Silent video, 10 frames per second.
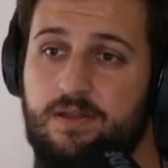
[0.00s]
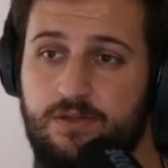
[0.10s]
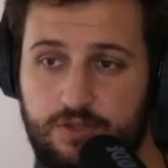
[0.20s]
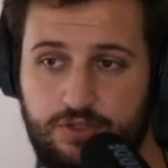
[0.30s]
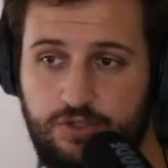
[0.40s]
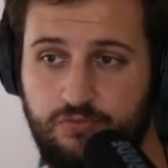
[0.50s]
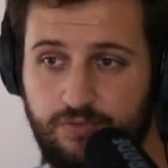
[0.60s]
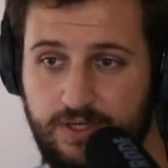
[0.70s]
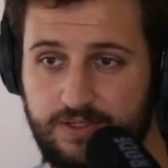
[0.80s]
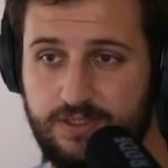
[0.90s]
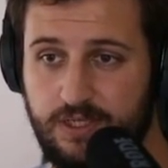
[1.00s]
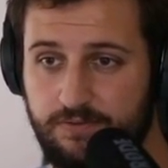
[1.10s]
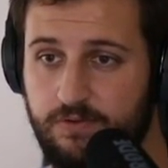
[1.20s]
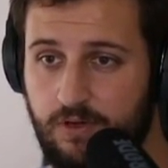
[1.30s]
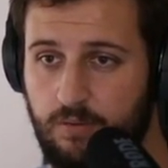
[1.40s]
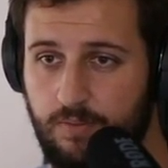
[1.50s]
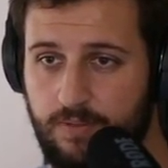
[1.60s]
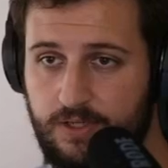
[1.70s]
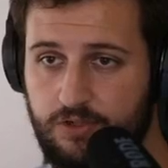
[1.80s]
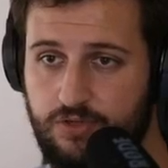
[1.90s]
The 2 rings give you armor
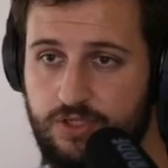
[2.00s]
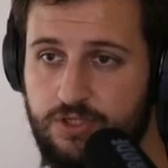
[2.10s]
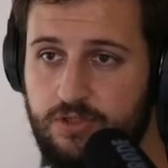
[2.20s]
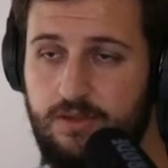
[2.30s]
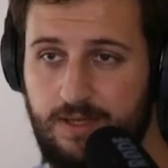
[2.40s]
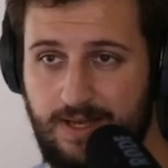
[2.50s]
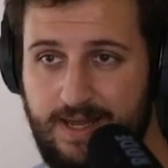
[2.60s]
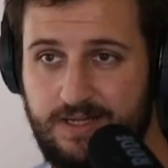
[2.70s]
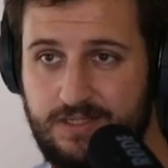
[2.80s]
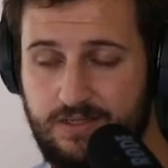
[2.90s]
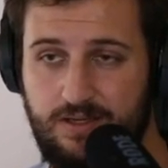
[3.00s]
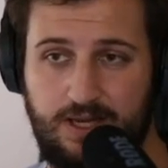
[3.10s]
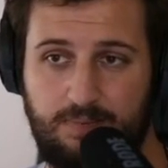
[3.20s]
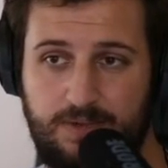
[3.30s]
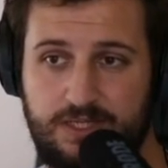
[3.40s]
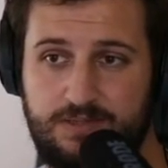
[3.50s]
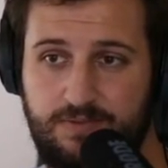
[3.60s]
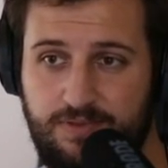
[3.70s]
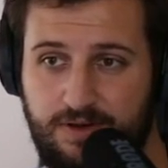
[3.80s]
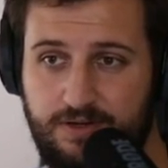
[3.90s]
penetration. The legs, Leg Plates of
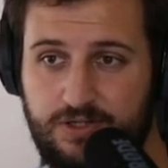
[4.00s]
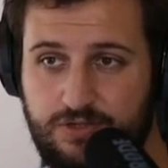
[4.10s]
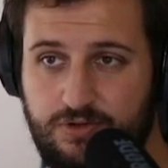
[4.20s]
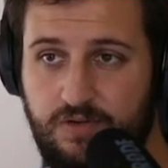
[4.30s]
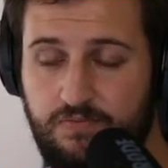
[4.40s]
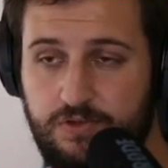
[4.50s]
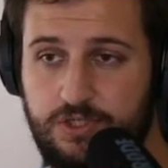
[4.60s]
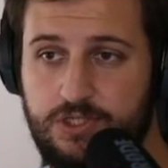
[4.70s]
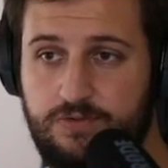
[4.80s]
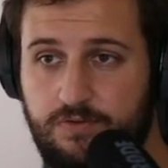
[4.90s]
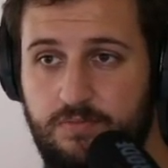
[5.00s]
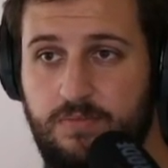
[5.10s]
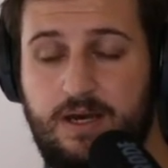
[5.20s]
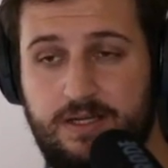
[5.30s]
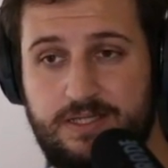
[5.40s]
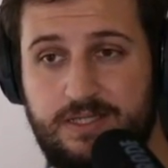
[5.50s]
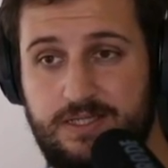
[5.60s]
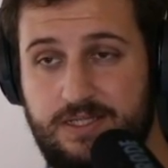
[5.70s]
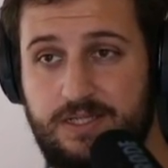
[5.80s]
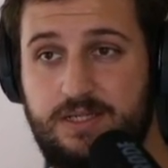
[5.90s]
Etheric Strife, which is from
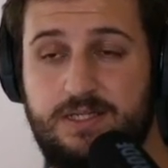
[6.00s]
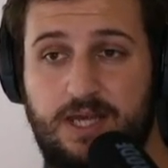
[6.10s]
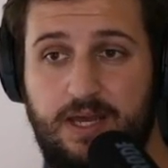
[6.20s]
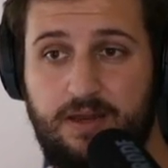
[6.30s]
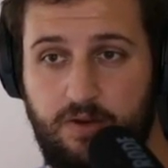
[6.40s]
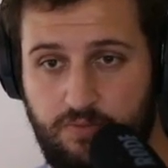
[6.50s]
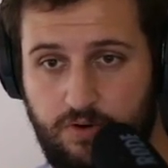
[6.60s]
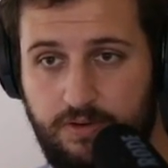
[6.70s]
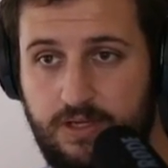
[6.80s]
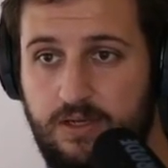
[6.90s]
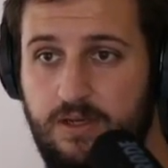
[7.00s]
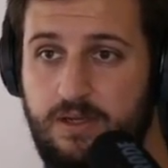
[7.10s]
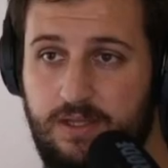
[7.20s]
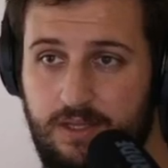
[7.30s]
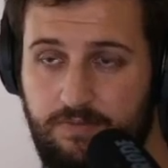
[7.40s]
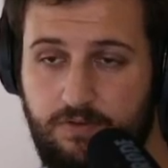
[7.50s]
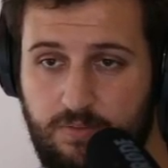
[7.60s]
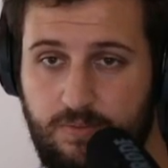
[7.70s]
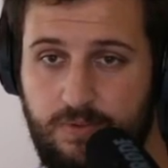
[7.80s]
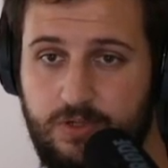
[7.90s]
ICC 10 Heroic, give you
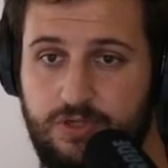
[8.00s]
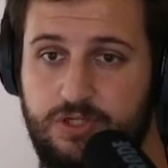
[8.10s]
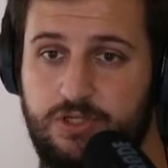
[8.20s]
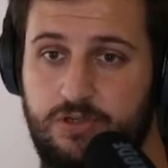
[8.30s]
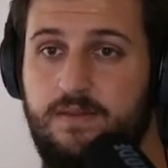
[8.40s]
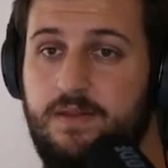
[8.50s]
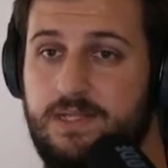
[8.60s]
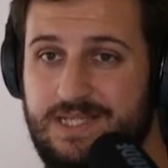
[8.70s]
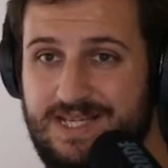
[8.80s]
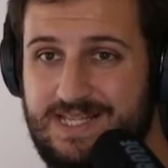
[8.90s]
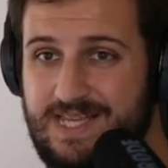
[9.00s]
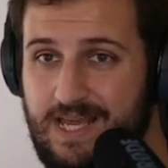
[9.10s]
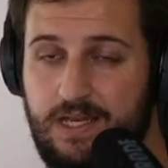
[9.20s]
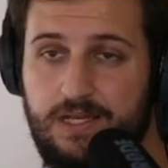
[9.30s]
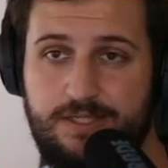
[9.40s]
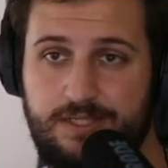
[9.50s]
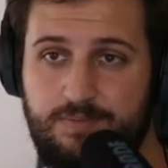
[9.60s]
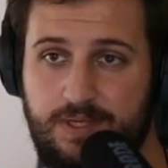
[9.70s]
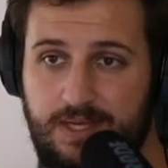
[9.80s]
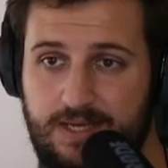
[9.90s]
armor penetration. The tier 10
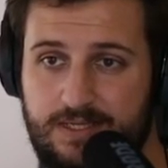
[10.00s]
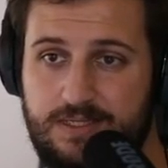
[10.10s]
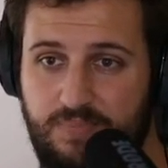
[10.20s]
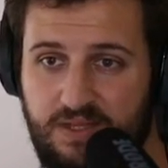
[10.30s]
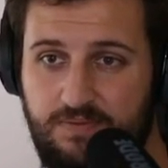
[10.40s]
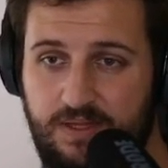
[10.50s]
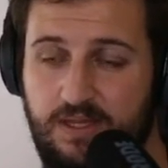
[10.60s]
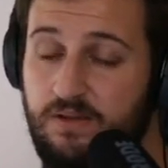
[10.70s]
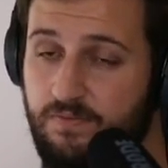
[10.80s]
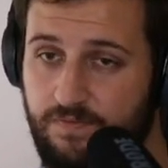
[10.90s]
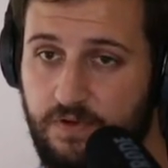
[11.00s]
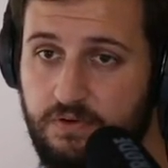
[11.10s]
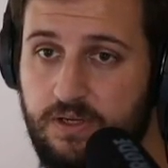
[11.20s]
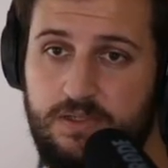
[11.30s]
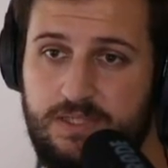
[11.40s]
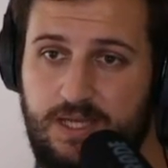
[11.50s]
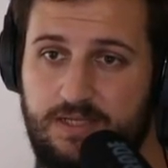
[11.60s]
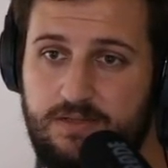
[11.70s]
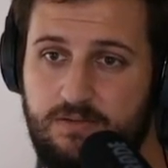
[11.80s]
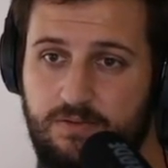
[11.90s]
DPS PvE Fury
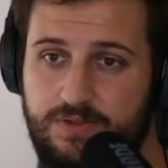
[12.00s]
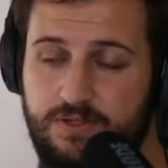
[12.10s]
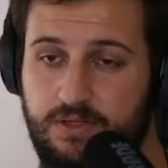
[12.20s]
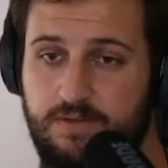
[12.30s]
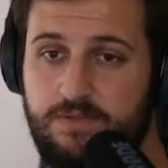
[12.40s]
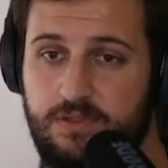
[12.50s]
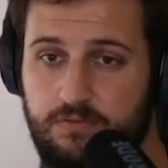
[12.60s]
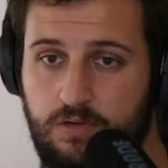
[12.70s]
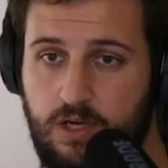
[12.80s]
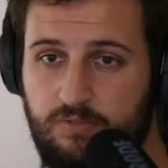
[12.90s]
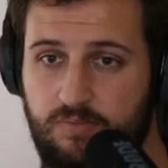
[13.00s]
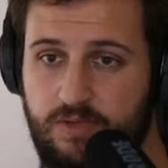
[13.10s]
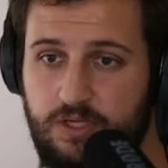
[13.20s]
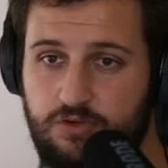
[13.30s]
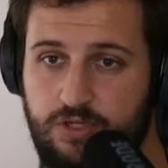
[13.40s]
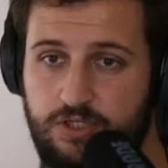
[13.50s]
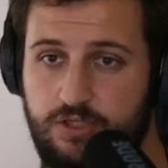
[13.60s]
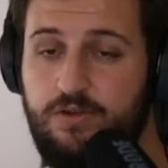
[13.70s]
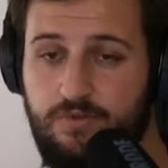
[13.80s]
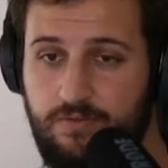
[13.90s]
set also gives you armor
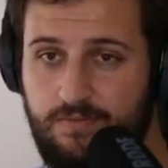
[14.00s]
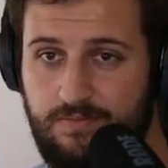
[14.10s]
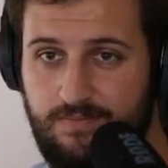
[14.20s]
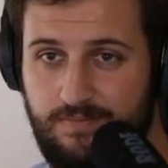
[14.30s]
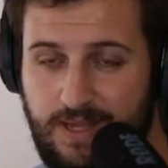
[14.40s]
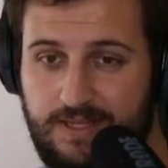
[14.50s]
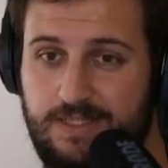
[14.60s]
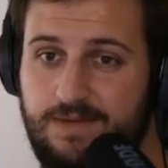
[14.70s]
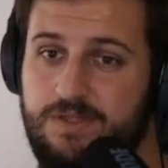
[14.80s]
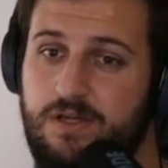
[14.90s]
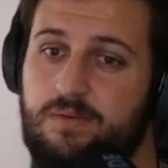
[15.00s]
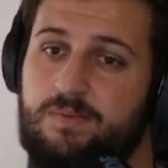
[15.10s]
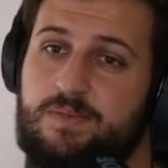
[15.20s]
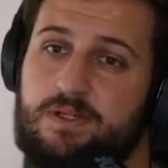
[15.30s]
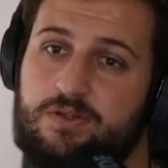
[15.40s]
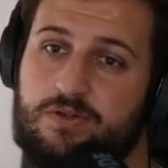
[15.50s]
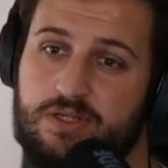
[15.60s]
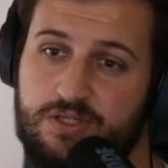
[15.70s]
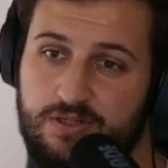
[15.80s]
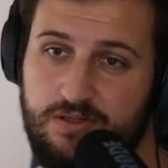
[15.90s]
penetration. The neck gives you armor
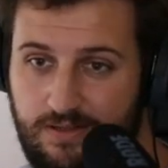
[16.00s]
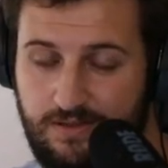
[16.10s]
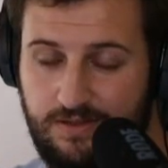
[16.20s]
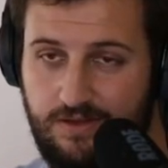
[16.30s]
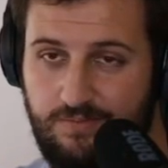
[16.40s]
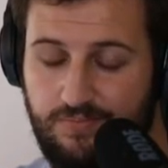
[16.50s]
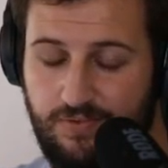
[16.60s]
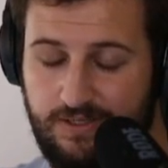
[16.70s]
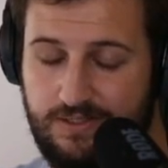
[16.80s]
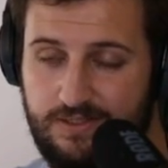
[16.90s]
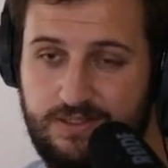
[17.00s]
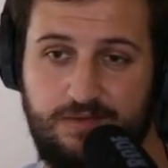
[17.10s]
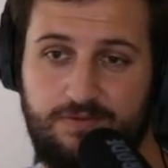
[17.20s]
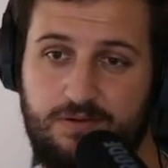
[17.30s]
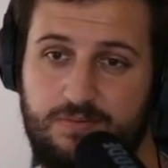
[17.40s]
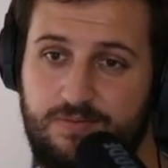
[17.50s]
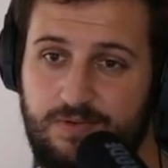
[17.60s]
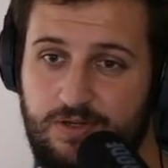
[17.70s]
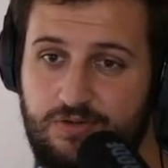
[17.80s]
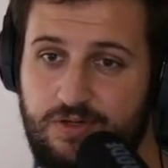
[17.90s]
penetration. The braces give you armor
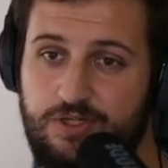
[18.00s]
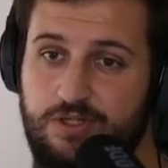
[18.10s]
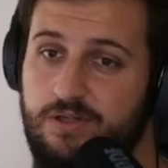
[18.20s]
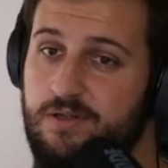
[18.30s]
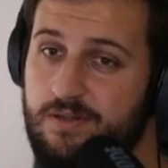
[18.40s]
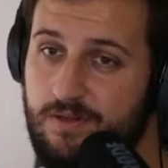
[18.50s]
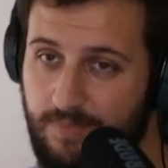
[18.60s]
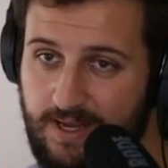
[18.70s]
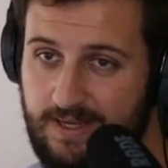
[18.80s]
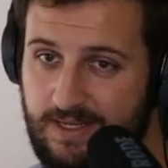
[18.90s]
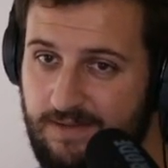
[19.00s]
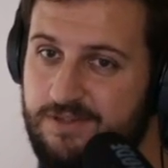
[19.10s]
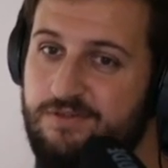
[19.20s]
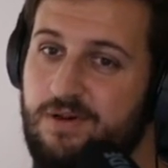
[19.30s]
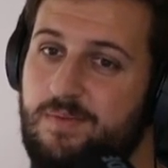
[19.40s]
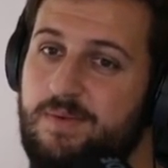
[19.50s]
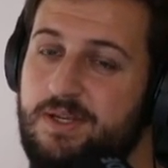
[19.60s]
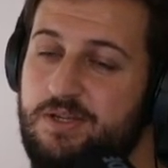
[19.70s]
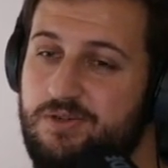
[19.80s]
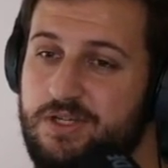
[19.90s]
penetration. The back gives you armor
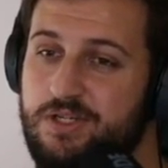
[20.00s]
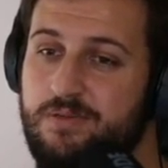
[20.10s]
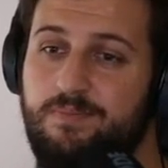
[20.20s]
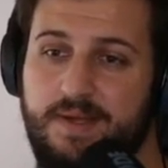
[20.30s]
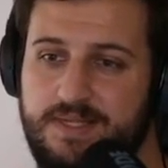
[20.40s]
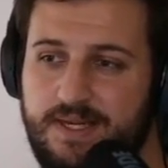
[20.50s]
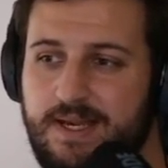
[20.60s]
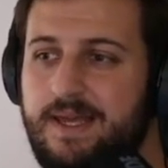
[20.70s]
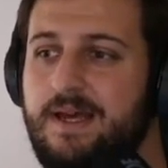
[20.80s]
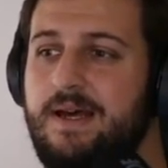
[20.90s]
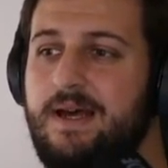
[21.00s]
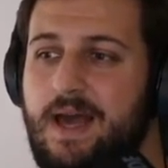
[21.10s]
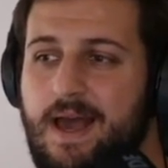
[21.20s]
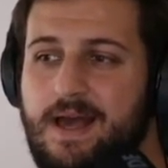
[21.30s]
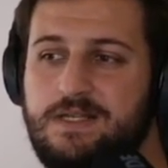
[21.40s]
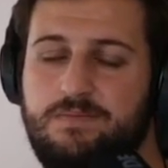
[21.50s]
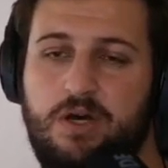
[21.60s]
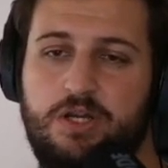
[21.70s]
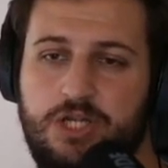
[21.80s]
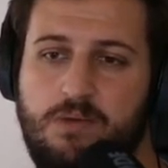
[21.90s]
penetration. Basically, as
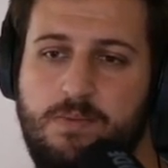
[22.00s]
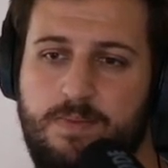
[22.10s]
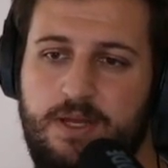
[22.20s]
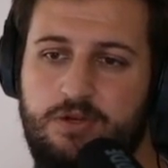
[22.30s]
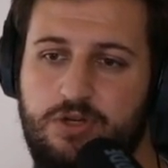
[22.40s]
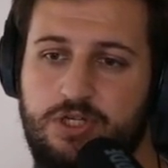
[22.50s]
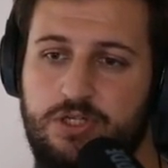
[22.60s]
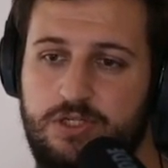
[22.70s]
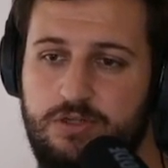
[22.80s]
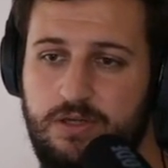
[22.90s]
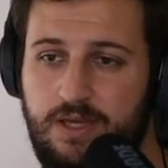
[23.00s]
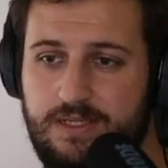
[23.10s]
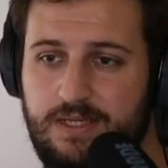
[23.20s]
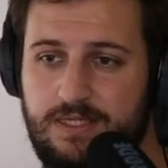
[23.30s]
much armor penetration as you can get. As a